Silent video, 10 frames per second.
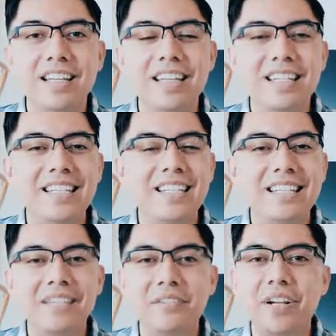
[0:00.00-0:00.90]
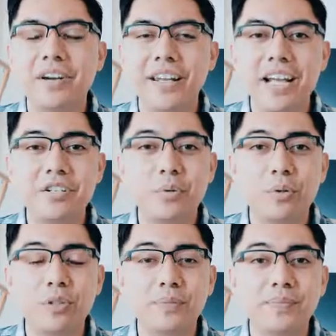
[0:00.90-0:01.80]
it doesn't look very
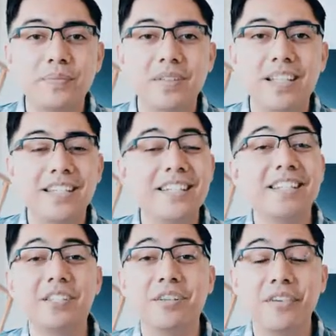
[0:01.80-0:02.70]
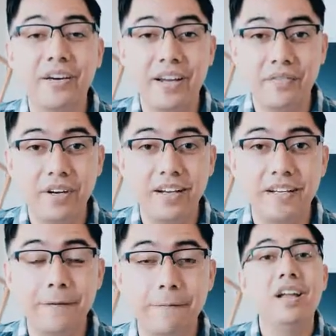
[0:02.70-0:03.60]
natural and it doesn't look very inviting.